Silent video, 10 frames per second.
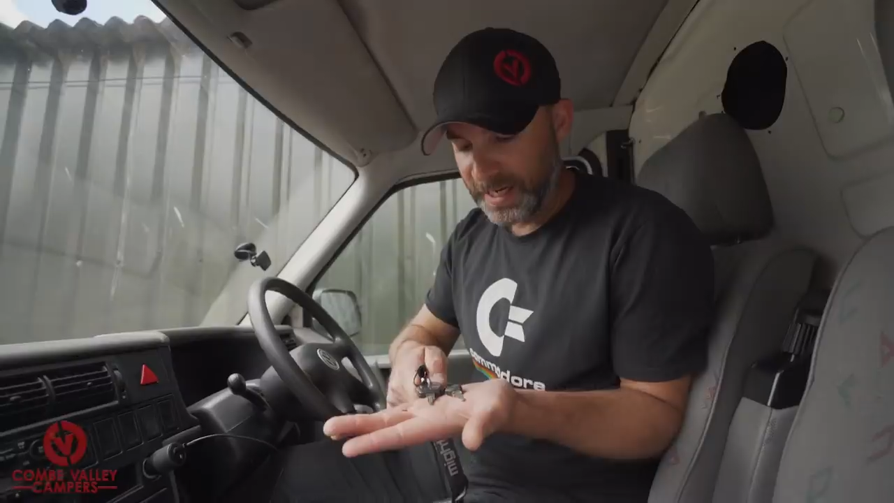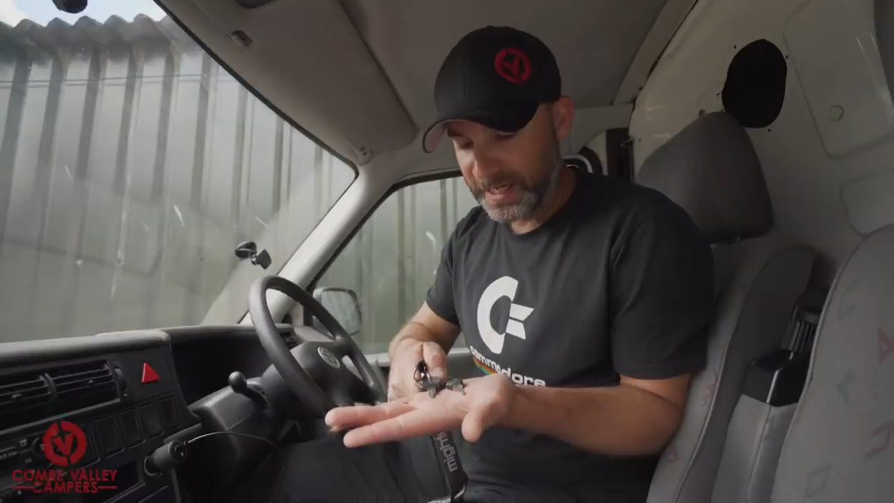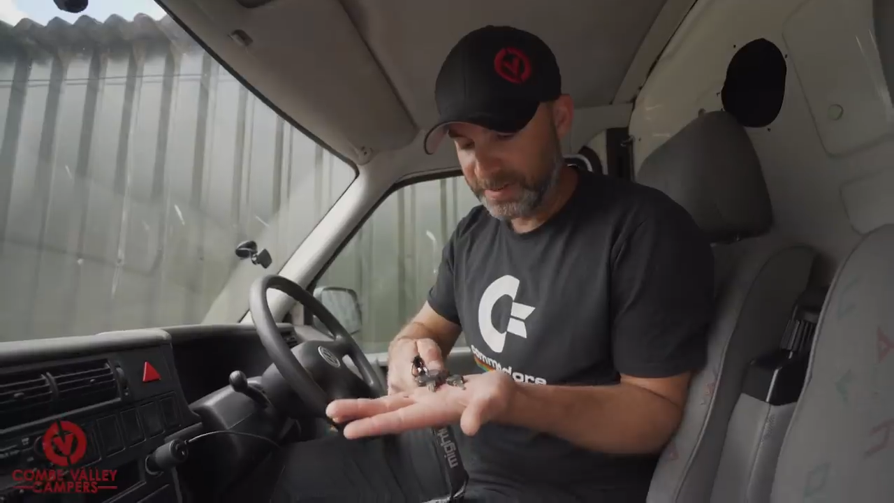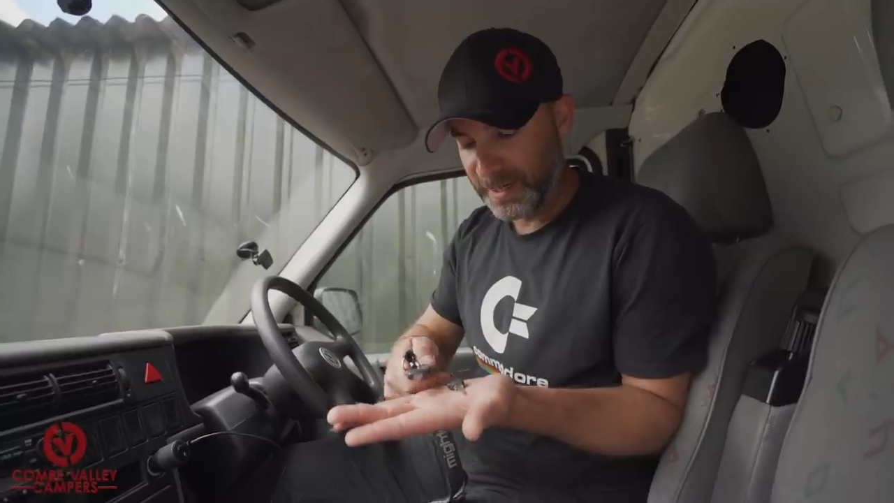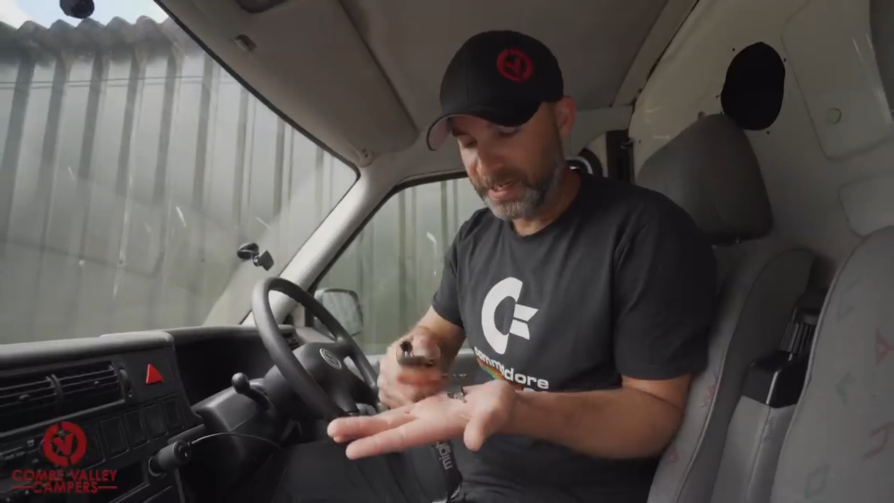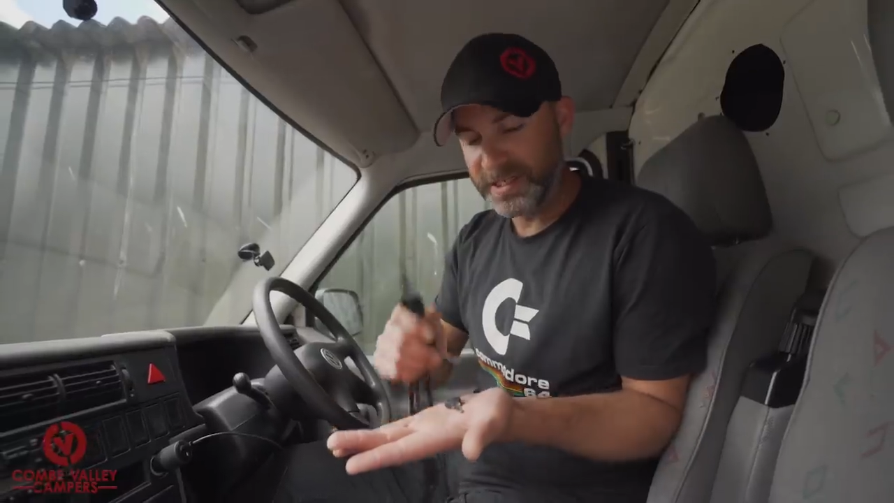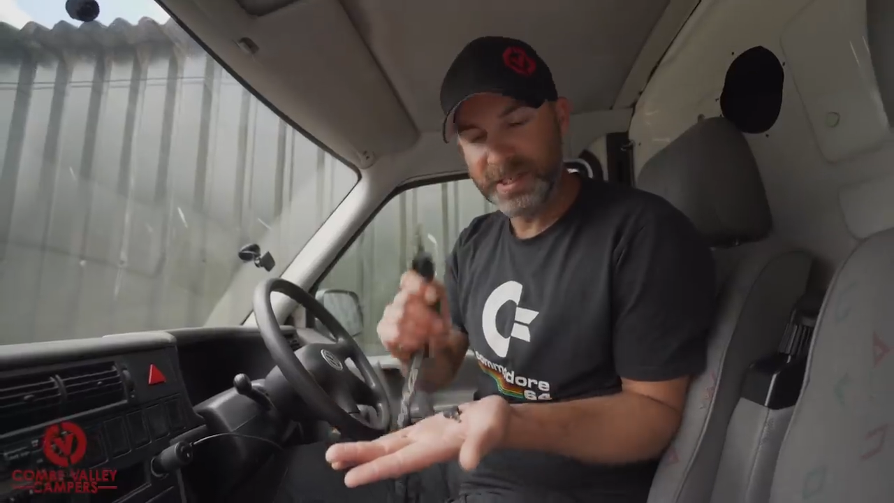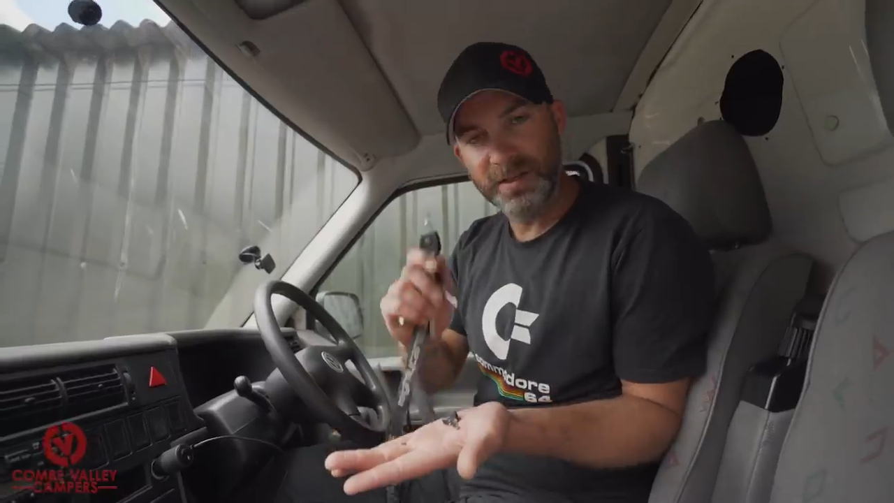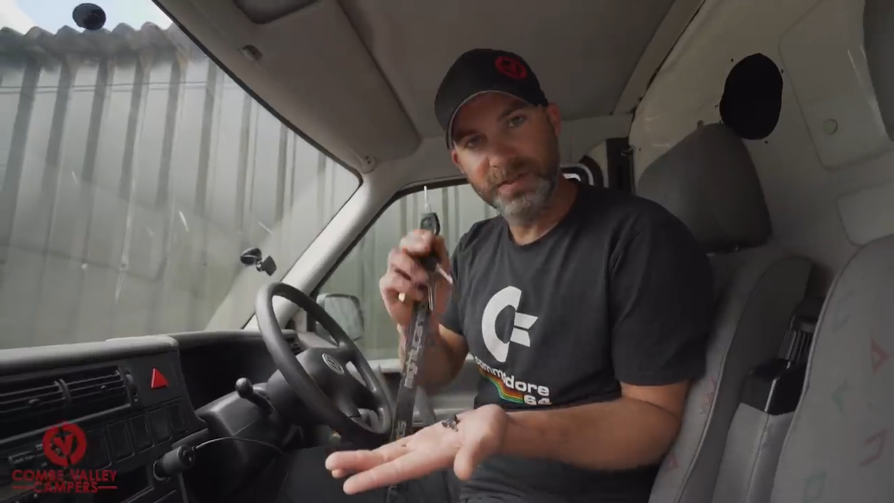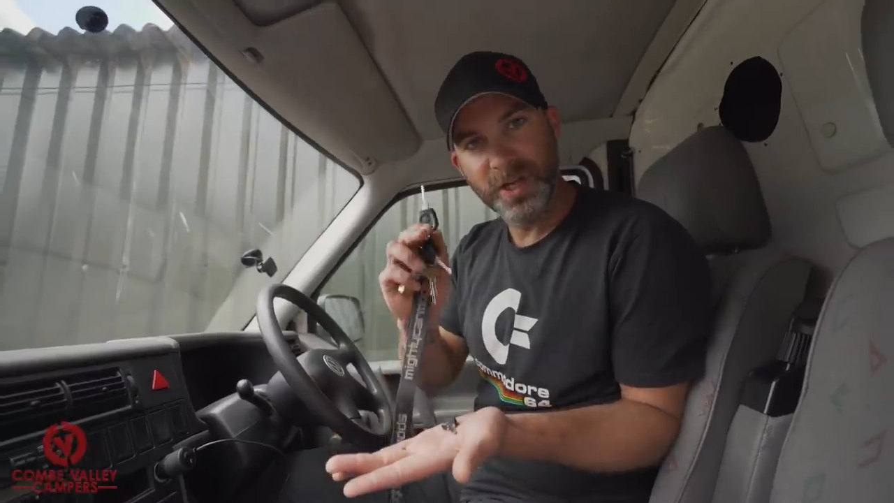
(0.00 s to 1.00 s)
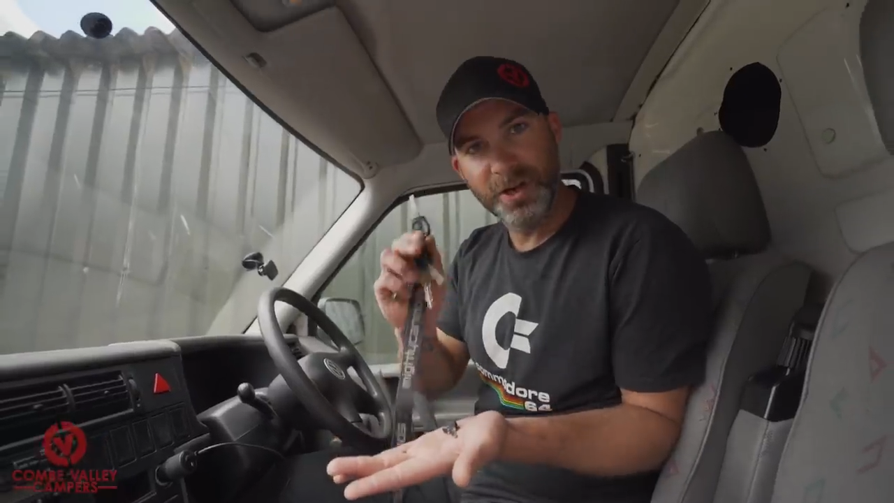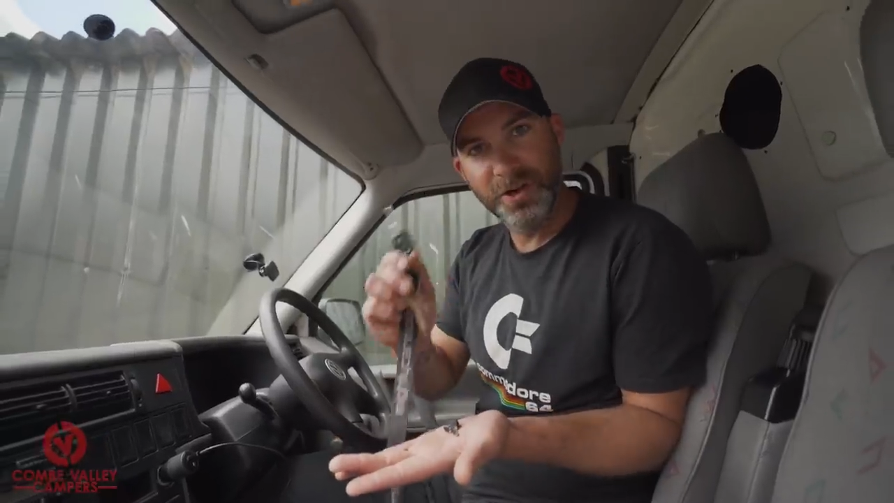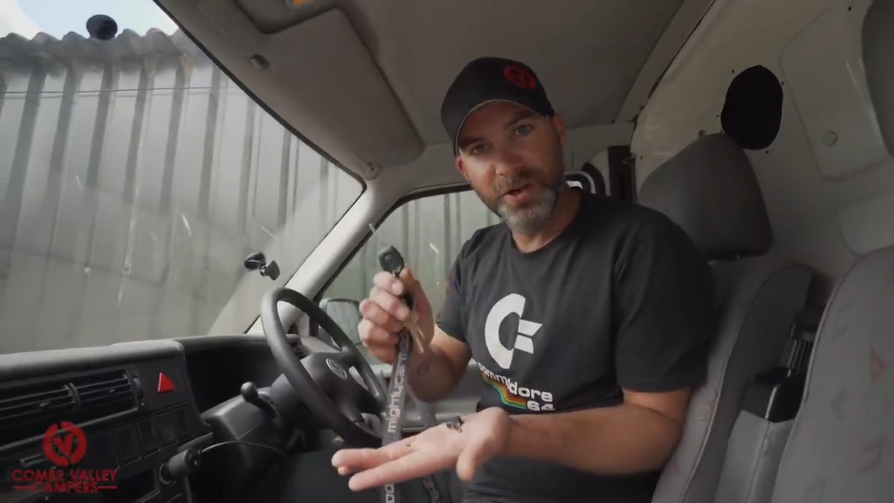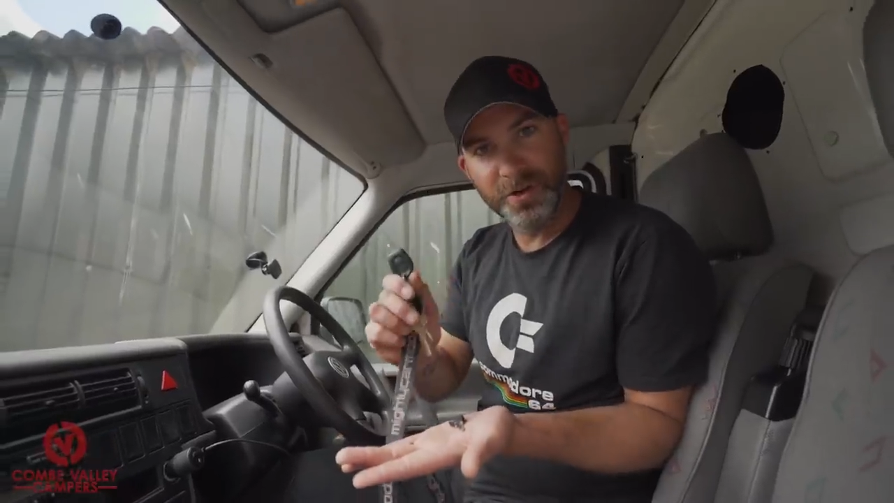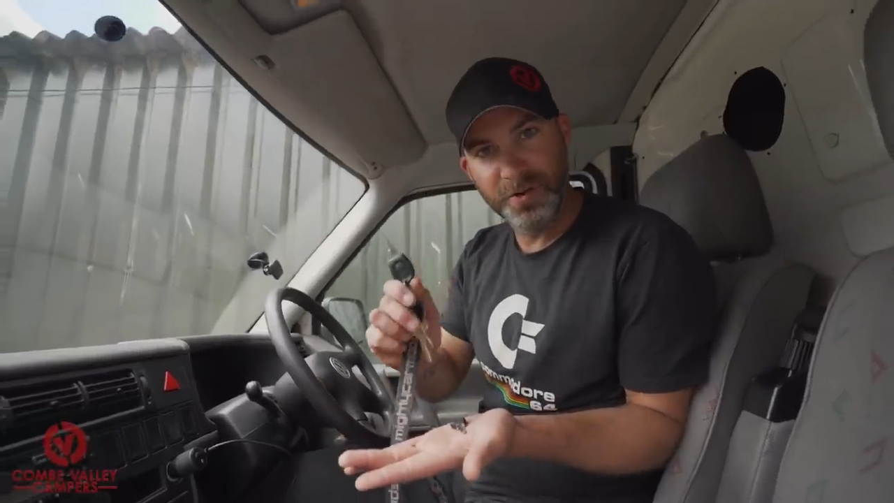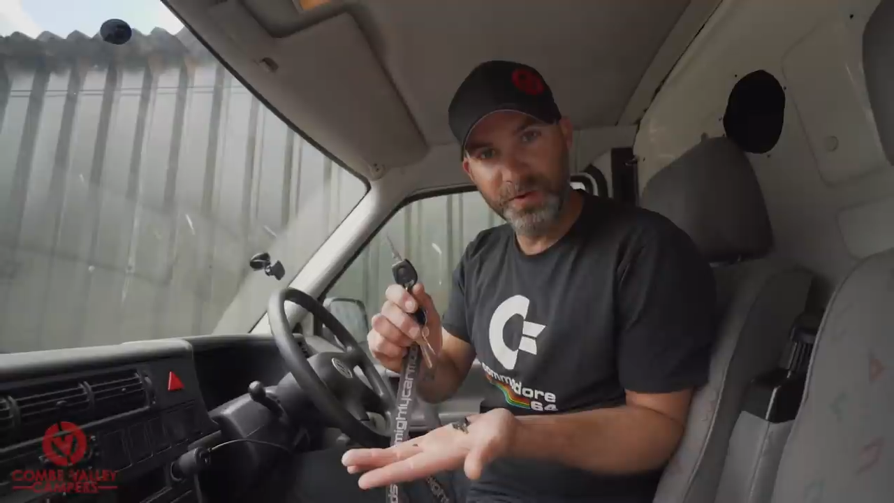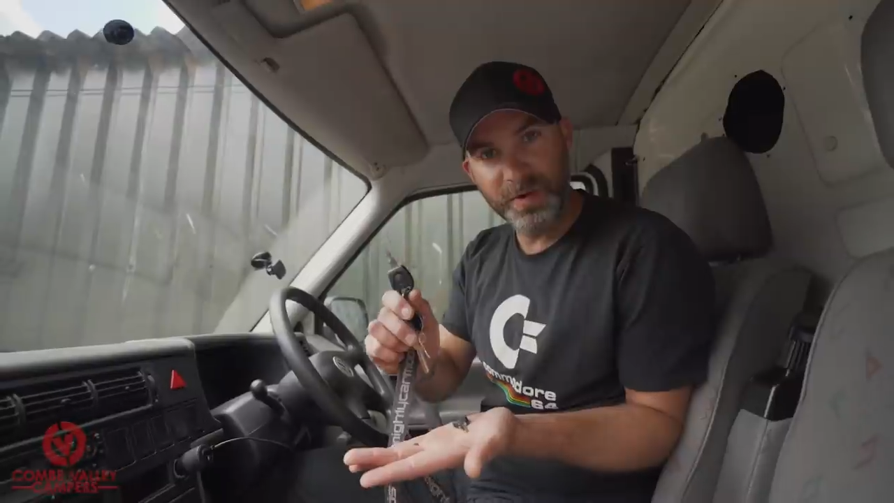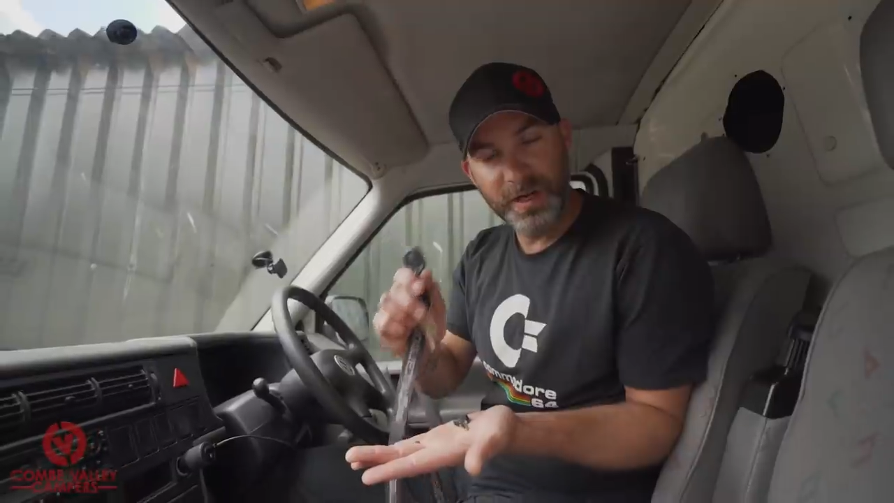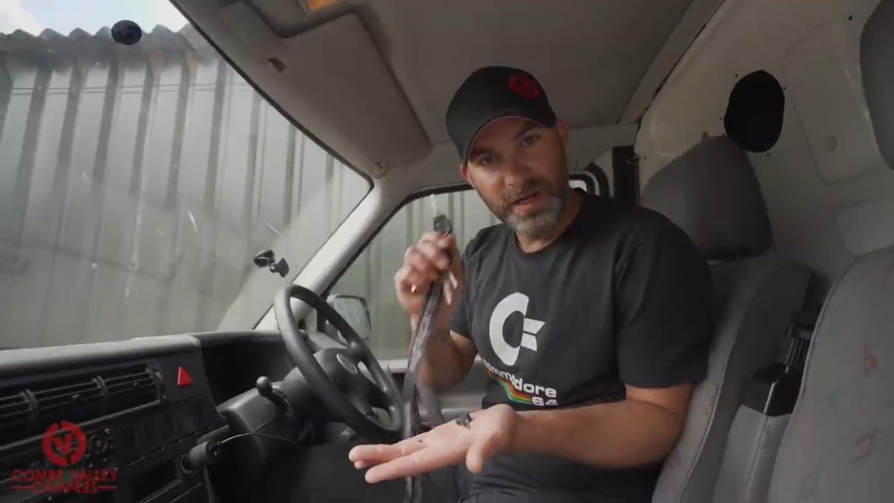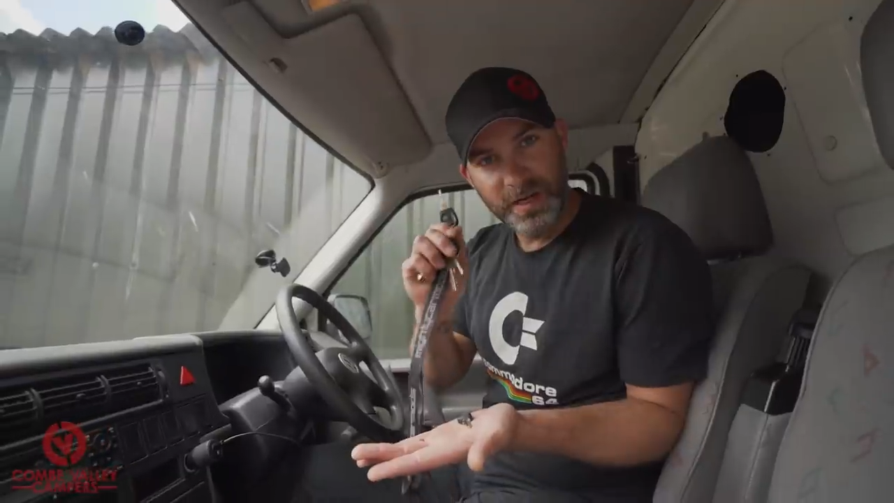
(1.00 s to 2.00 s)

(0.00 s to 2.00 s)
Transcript: is make ourselves a new